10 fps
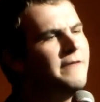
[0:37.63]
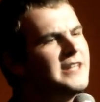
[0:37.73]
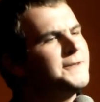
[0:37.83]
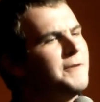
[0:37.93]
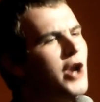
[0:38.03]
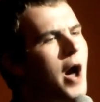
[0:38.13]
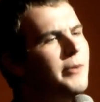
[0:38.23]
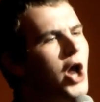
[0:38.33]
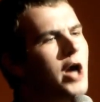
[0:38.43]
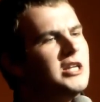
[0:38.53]
This
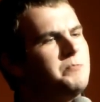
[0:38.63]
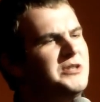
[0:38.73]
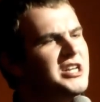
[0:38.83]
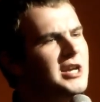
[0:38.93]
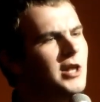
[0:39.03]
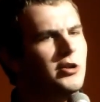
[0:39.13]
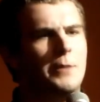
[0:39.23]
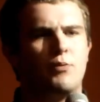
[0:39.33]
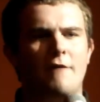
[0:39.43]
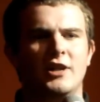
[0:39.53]
phenomenon is
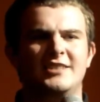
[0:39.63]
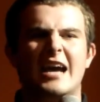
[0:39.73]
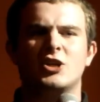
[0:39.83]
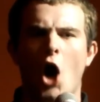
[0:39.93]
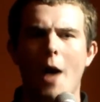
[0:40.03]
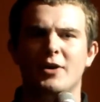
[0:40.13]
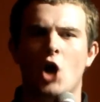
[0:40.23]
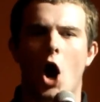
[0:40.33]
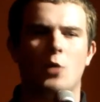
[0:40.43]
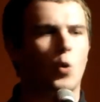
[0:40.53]
particularly prevalent at Comic
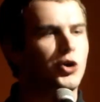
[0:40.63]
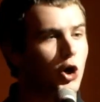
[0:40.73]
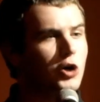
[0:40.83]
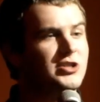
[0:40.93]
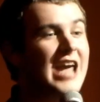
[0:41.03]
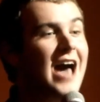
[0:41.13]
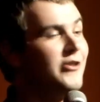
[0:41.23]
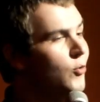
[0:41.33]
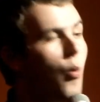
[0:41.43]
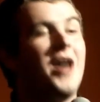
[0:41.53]
Con, where nerds
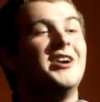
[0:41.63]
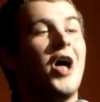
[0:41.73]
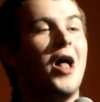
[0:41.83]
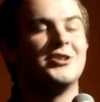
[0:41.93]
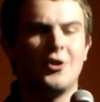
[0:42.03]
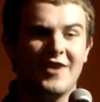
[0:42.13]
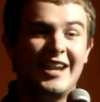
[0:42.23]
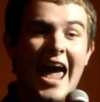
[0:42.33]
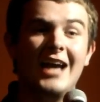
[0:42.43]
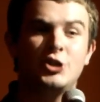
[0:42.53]
gather one and all so they
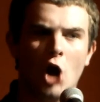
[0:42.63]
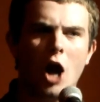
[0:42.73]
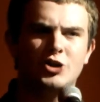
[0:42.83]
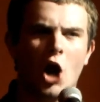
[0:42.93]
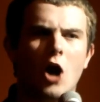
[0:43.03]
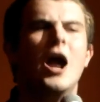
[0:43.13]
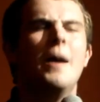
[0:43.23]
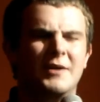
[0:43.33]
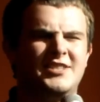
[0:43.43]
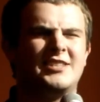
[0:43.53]
can hate Jar Jar
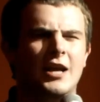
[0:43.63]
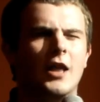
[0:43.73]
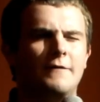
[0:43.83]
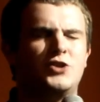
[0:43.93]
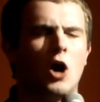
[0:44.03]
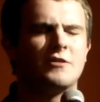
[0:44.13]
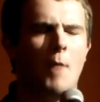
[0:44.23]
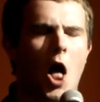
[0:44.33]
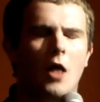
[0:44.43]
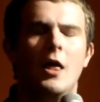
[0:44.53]
but still love Darth
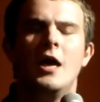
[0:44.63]
Maul.